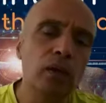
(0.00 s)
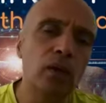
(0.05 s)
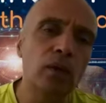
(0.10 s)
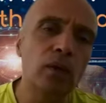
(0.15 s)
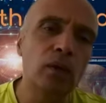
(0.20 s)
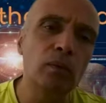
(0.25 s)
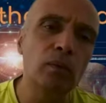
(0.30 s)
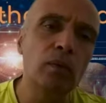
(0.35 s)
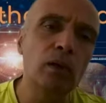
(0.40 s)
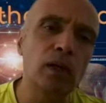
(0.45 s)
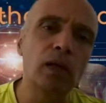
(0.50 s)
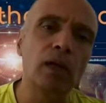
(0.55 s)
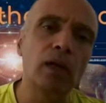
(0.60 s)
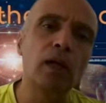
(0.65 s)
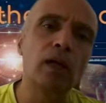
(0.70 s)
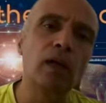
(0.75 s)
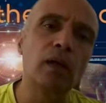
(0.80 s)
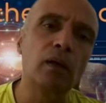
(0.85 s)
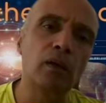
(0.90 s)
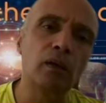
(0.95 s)
You
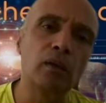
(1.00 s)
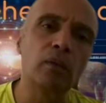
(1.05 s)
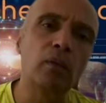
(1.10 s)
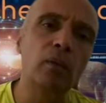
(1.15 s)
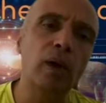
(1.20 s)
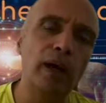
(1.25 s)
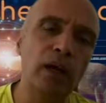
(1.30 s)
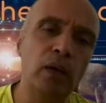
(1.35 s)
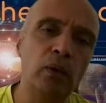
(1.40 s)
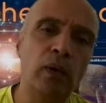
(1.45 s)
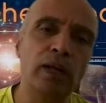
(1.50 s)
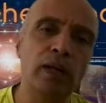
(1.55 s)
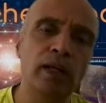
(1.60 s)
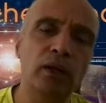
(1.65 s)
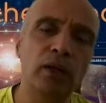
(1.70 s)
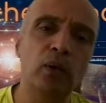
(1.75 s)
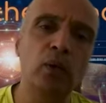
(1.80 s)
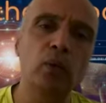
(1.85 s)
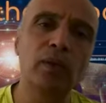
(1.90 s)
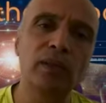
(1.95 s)
know, why do I
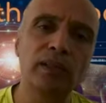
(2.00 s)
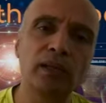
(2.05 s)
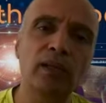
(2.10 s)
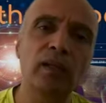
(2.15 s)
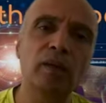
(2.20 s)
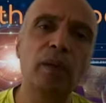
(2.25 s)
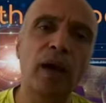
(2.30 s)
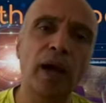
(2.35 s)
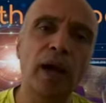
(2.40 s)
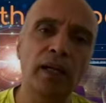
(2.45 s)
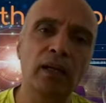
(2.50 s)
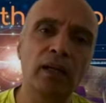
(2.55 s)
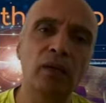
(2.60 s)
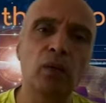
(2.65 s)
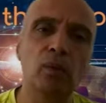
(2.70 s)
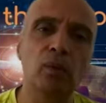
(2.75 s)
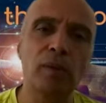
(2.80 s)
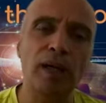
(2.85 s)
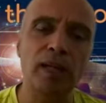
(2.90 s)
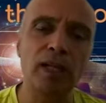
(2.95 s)
need to visit a bank
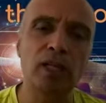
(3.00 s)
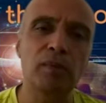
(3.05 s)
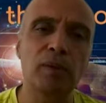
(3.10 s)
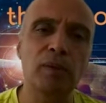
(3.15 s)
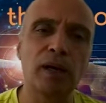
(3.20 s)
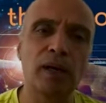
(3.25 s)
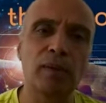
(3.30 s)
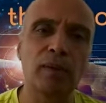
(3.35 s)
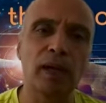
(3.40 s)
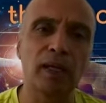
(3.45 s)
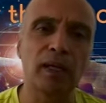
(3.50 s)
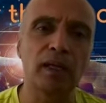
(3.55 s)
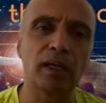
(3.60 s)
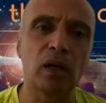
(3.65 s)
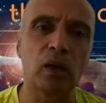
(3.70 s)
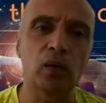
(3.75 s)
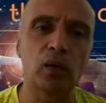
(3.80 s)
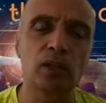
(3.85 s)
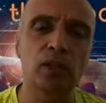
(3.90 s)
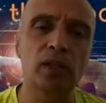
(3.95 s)
to manage my bank
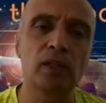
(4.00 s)
accounts?